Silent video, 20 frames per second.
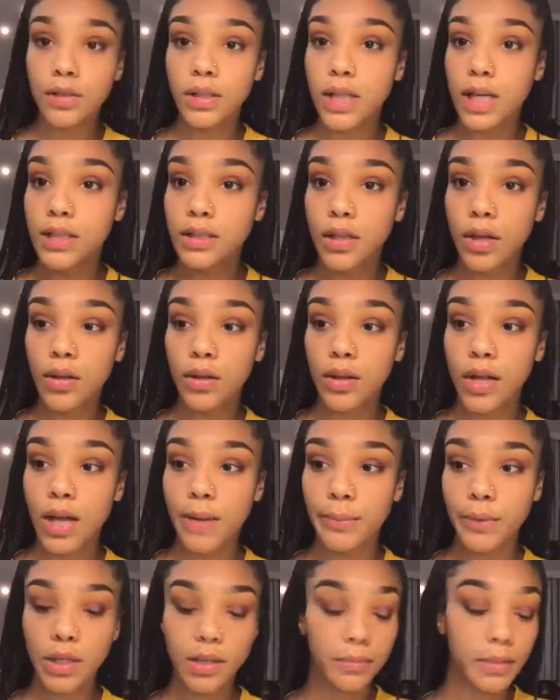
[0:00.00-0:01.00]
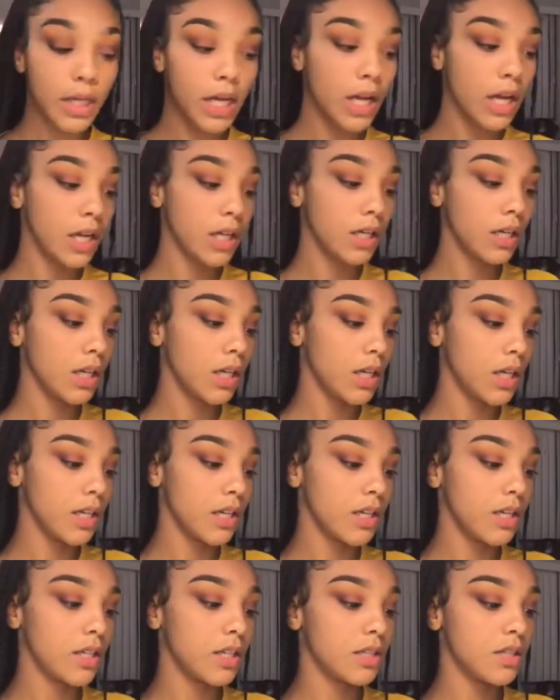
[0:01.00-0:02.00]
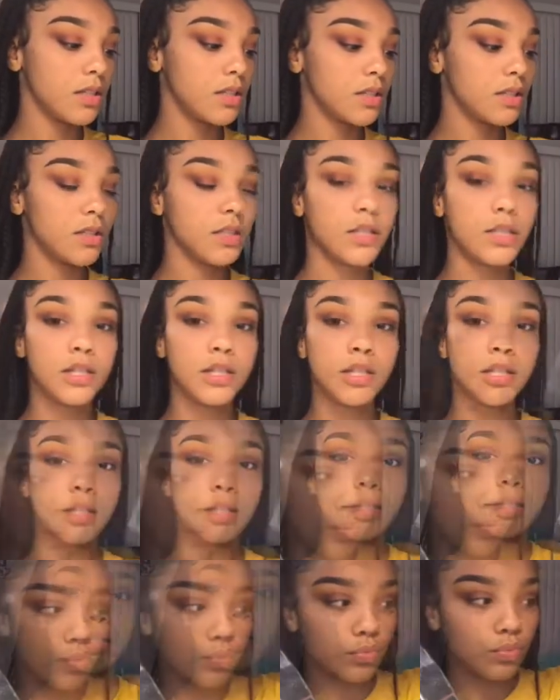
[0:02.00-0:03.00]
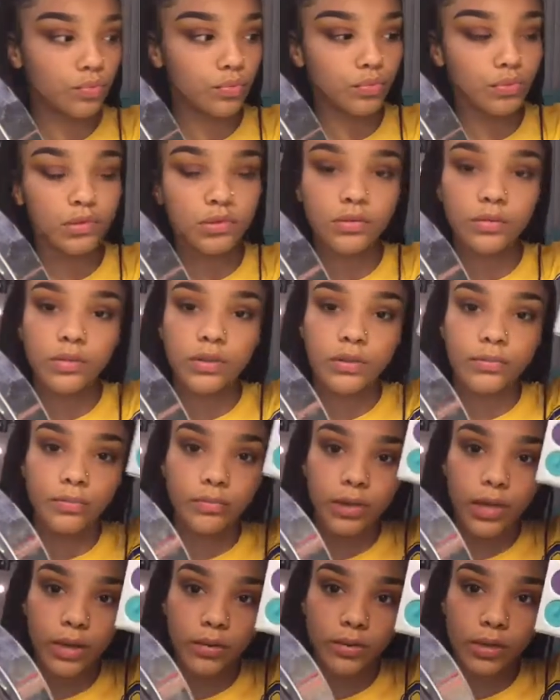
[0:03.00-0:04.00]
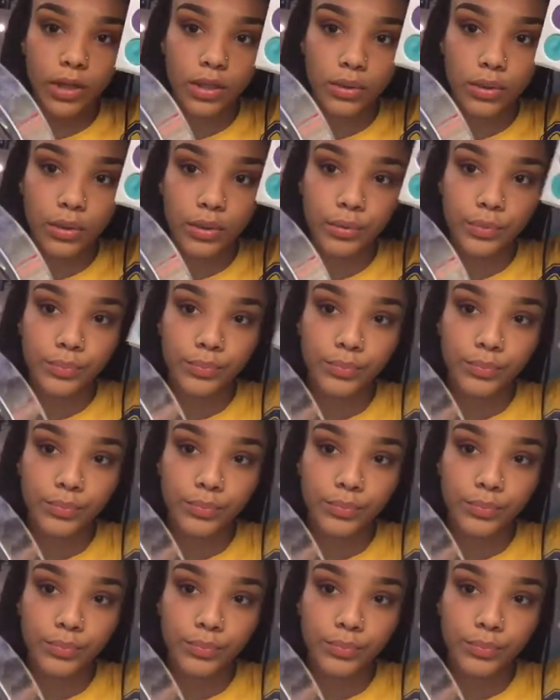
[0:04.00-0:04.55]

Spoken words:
the last color I'm going to be adding is this wooden brown color.